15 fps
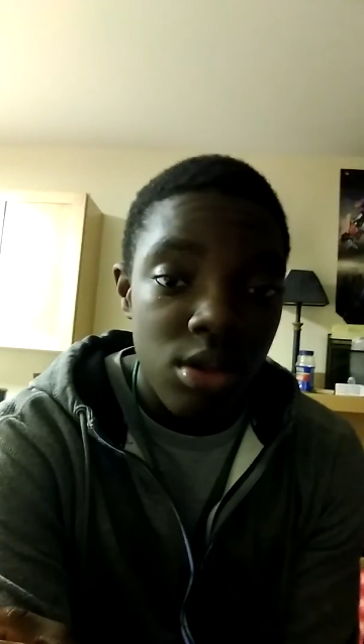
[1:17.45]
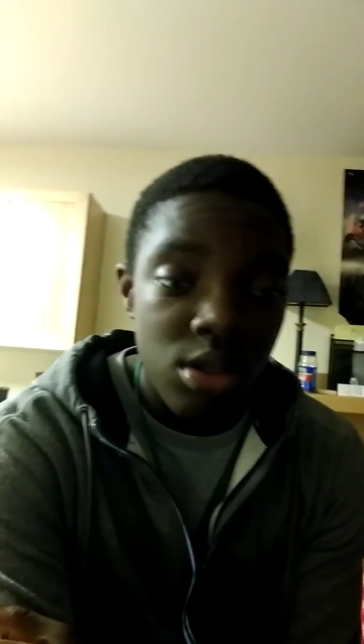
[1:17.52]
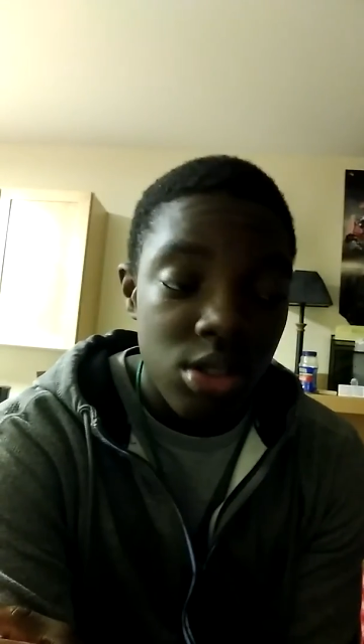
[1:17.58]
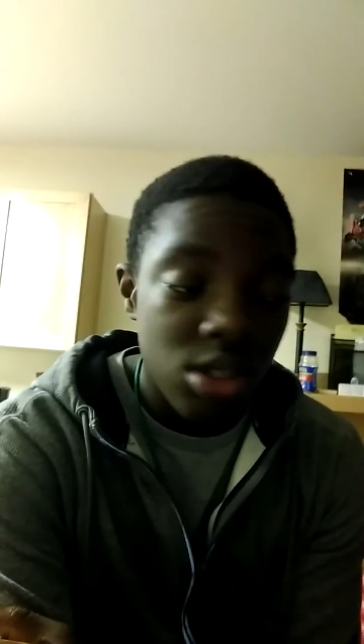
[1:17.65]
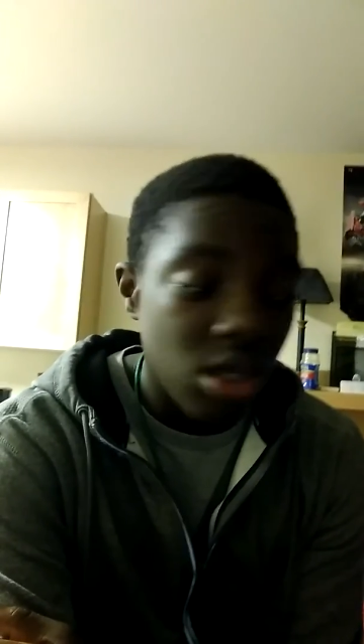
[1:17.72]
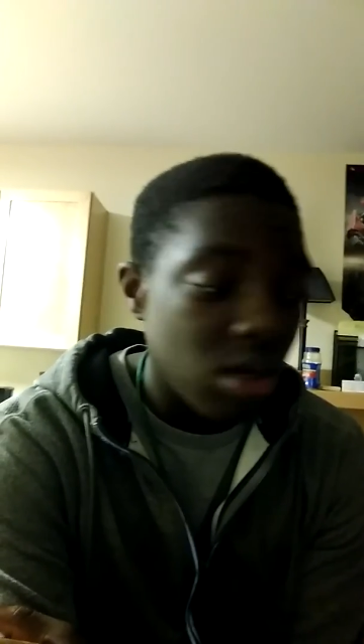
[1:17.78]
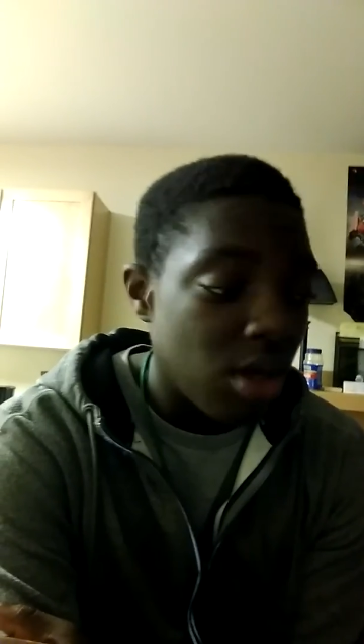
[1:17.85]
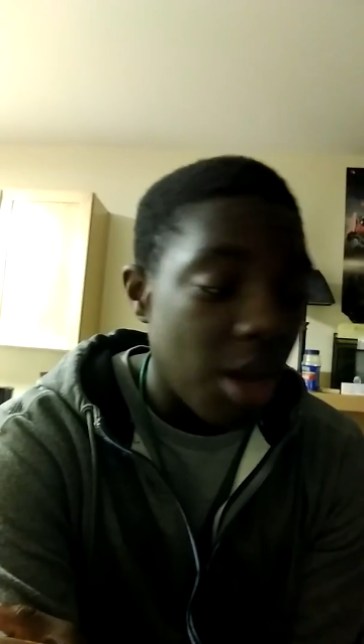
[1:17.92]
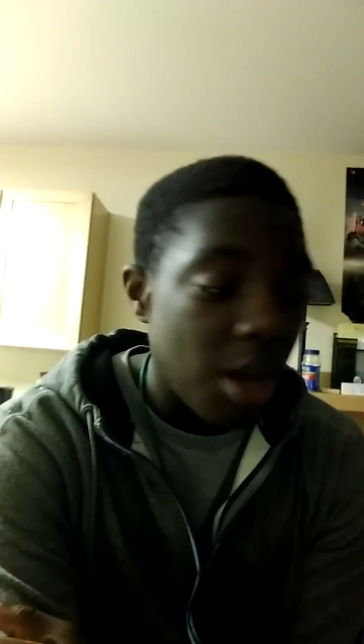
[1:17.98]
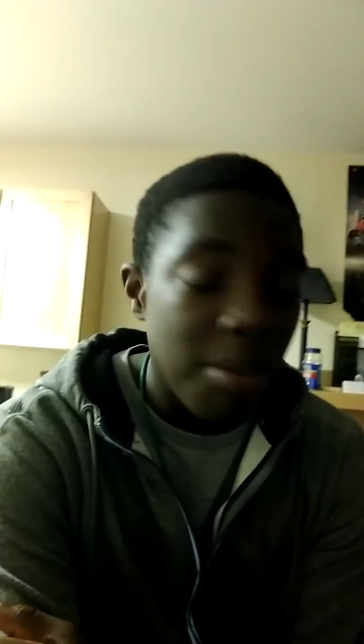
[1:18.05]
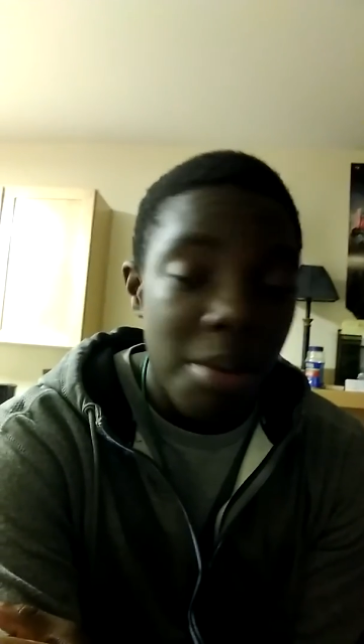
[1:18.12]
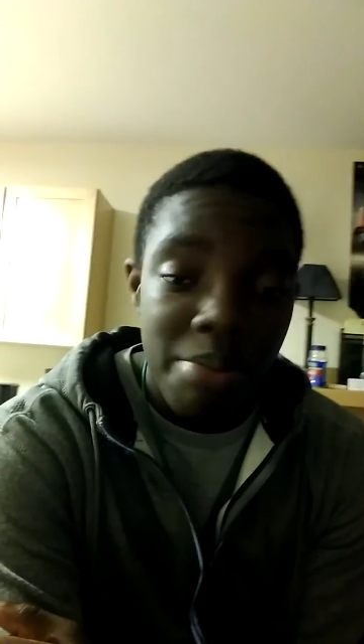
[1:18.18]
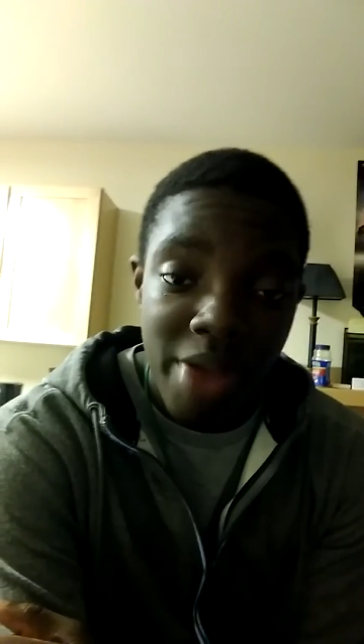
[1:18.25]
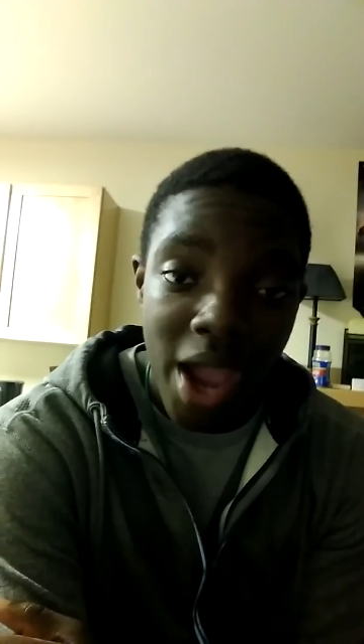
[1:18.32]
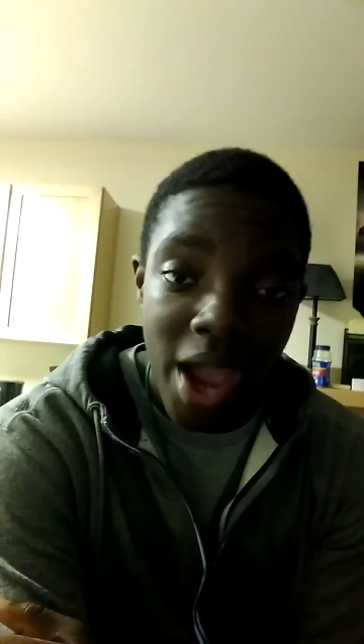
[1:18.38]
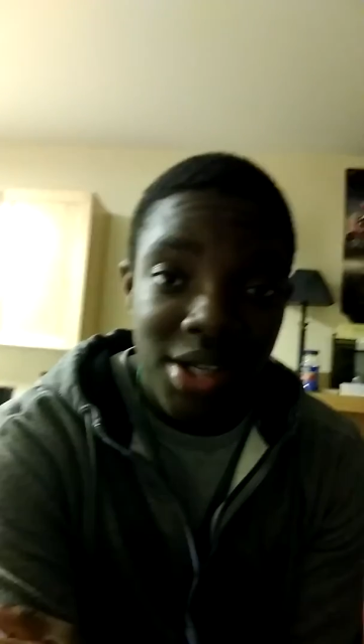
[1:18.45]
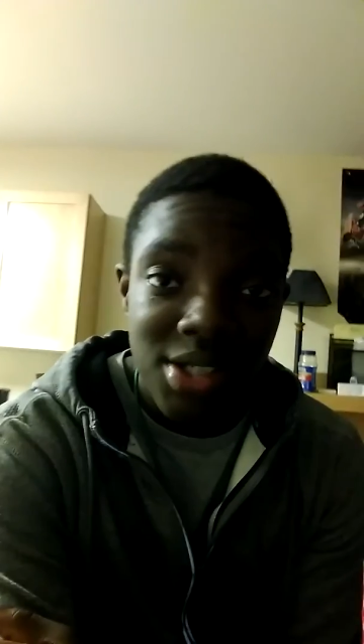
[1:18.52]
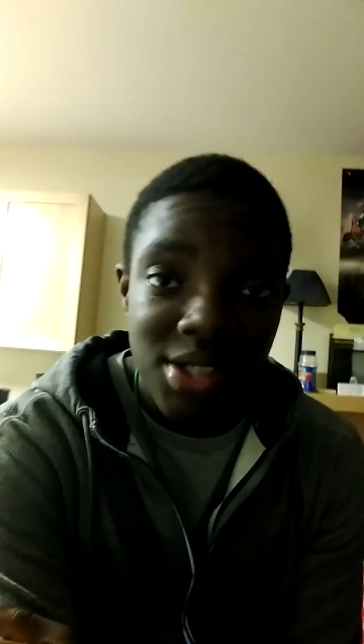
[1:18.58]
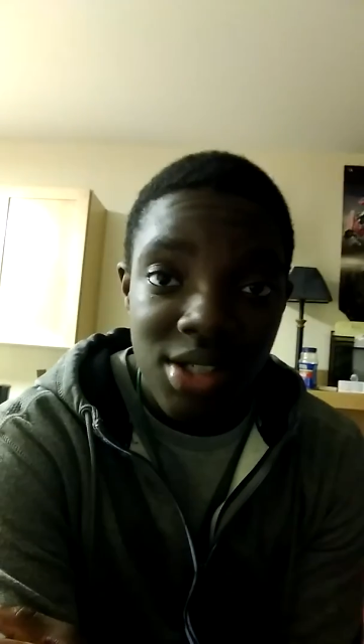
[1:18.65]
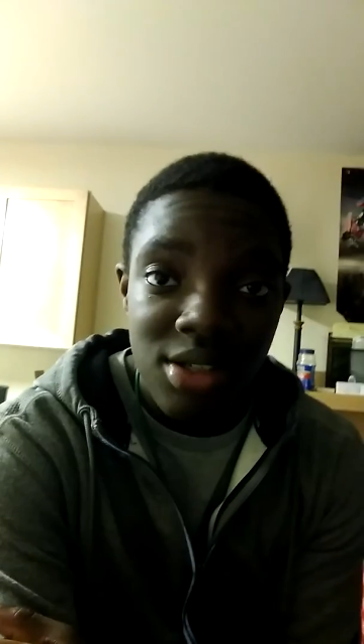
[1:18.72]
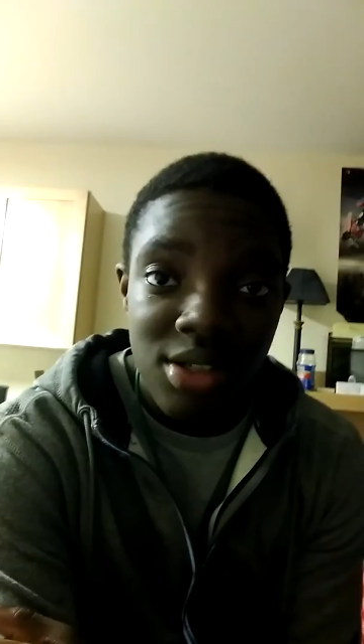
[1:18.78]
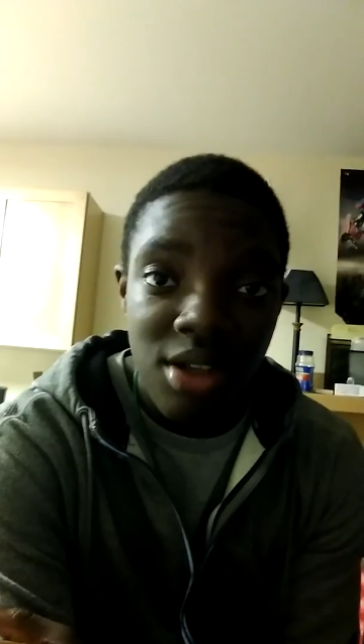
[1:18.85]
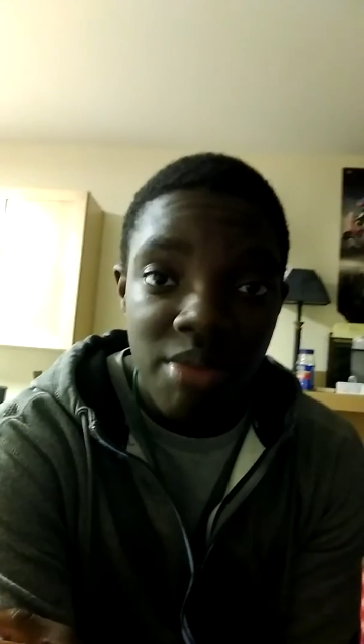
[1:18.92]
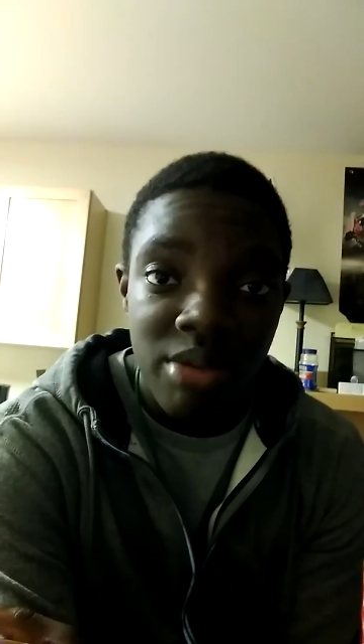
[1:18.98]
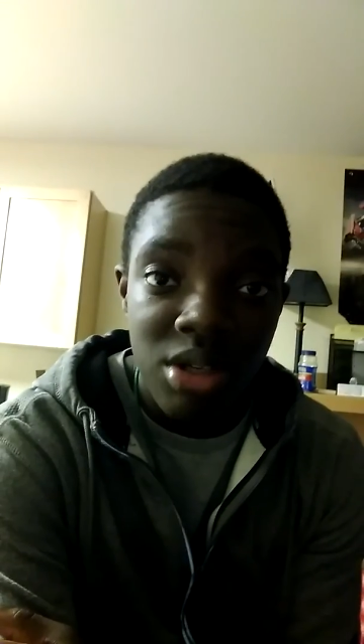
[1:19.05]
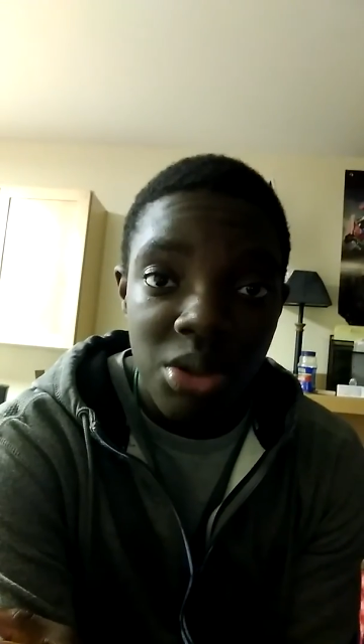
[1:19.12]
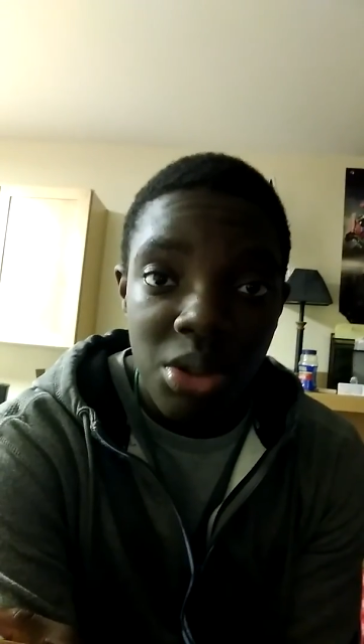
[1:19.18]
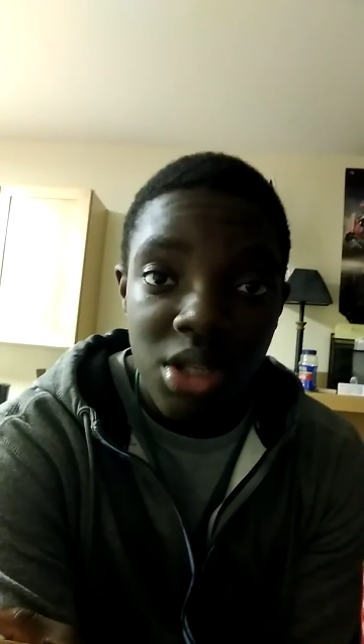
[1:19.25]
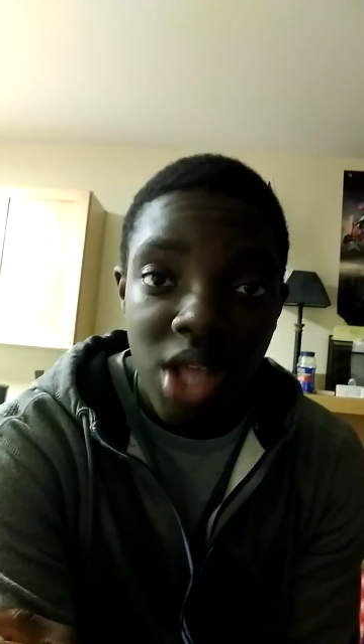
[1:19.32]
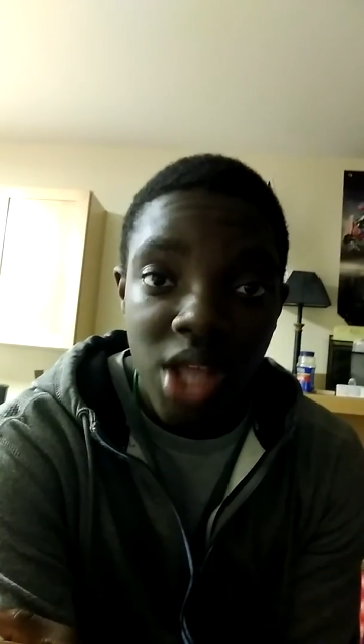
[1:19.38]
So, I've been practicing, I've been
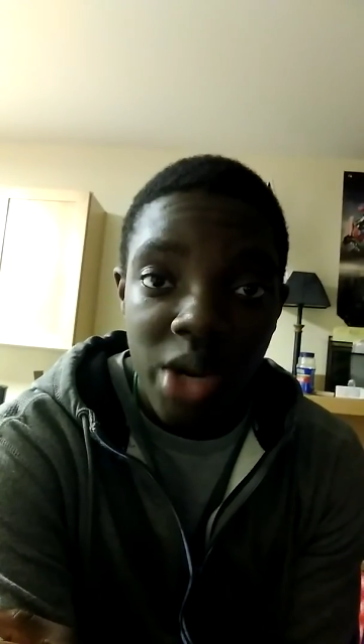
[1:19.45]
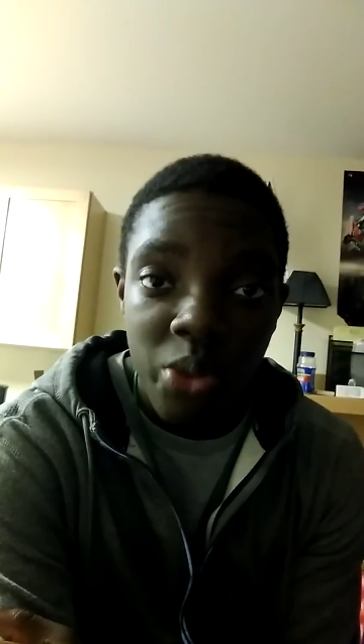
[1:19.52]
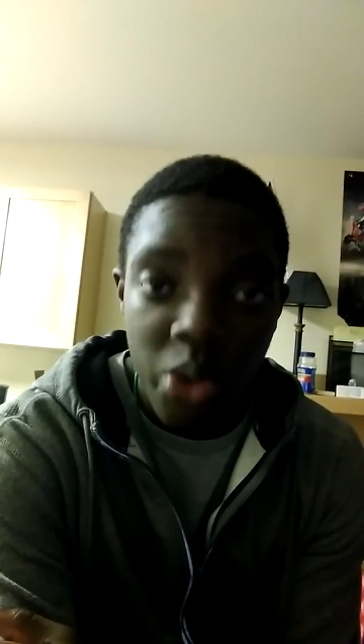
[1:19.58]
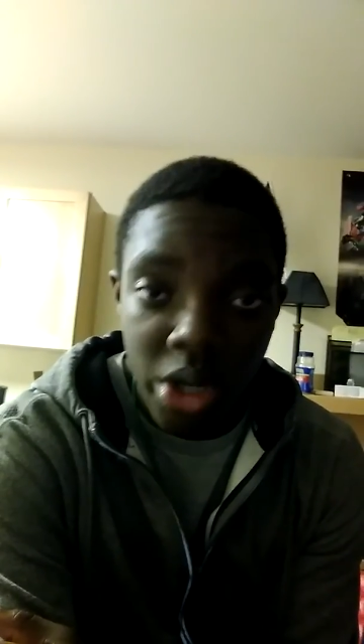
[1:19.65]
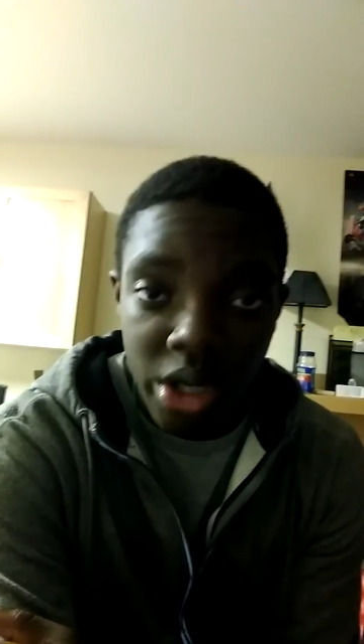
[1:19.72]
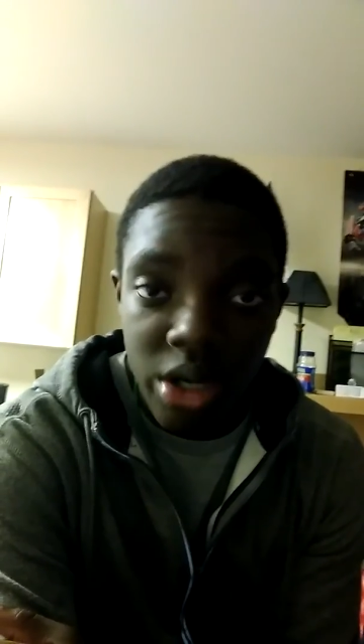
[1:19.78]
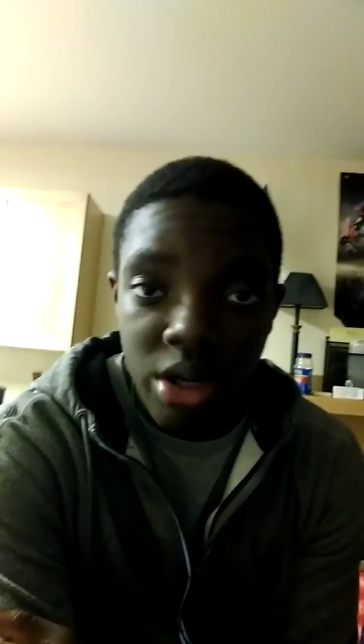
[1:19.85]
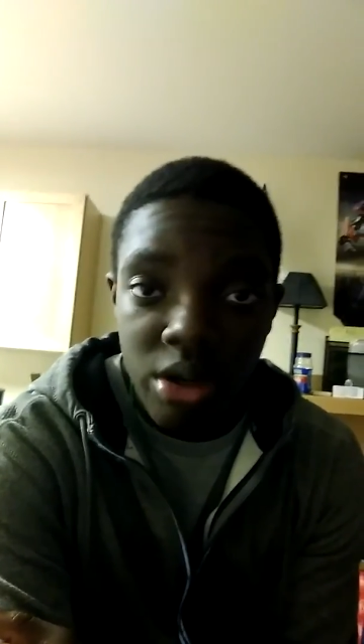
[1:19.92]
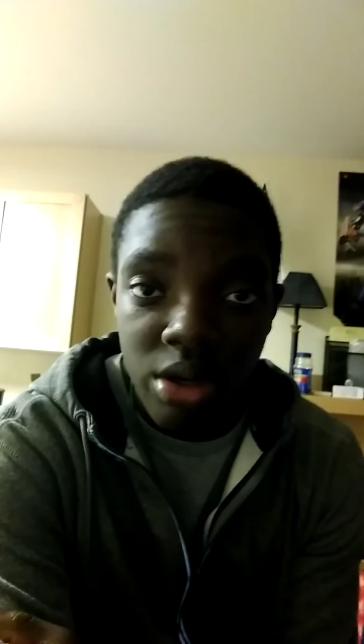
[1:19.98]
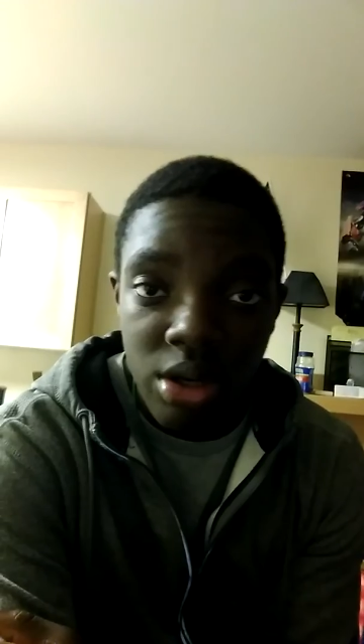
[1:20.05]
doing a lot of work,